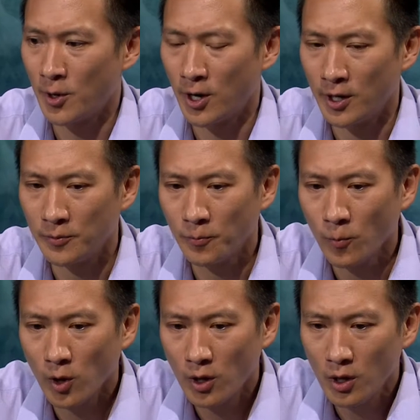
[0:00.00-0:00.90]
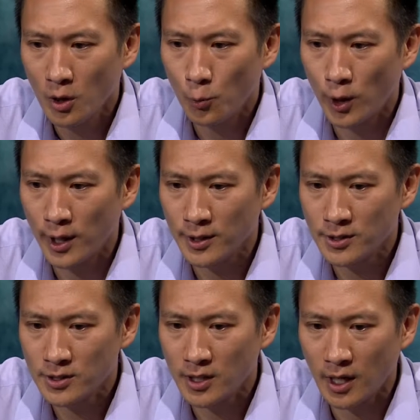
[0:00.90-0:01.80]
on,
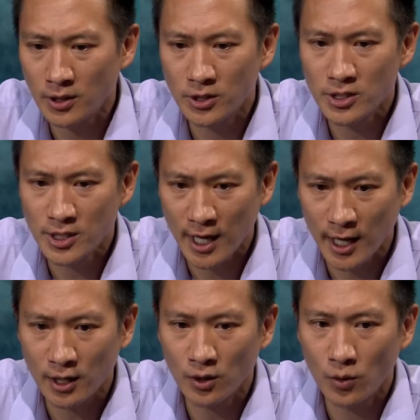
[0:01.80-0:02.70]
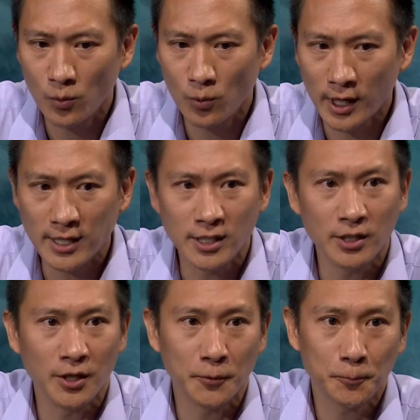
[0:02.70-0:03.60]
was to understand what I
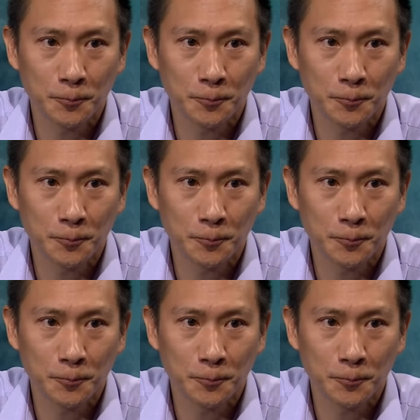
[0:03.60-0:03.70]
didn't know.